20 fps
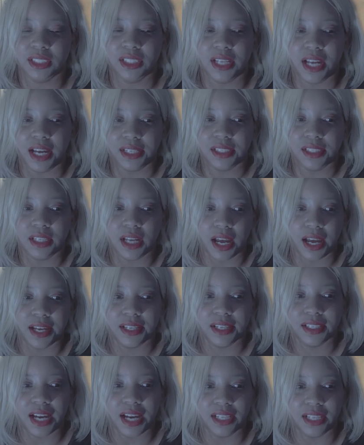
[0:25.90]

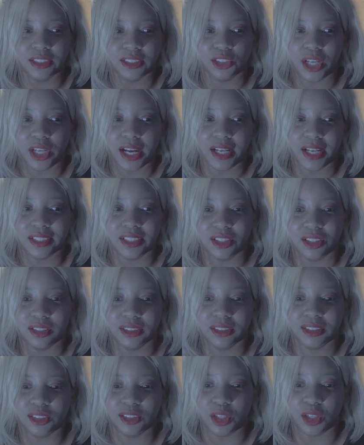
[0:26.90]
1099
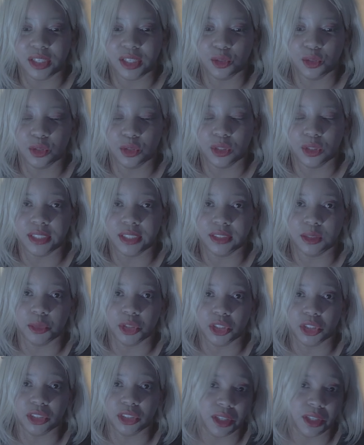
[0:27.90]
contractors, so I do
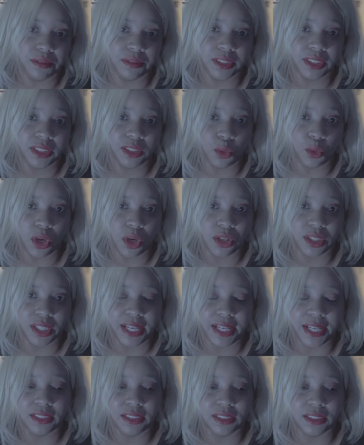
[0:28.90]
customer service work
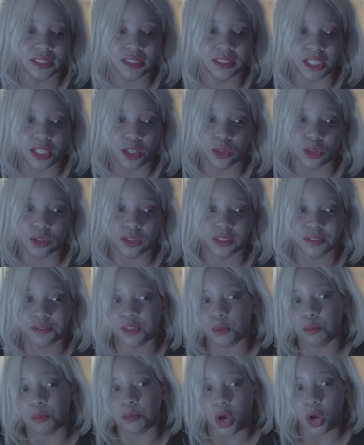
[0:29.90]
and sales
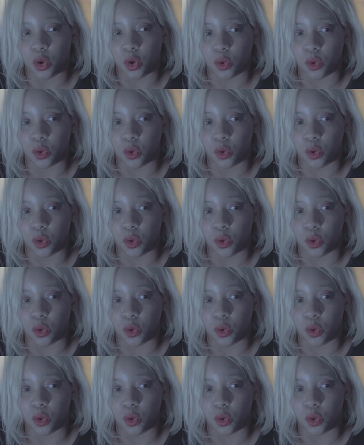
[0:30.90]
from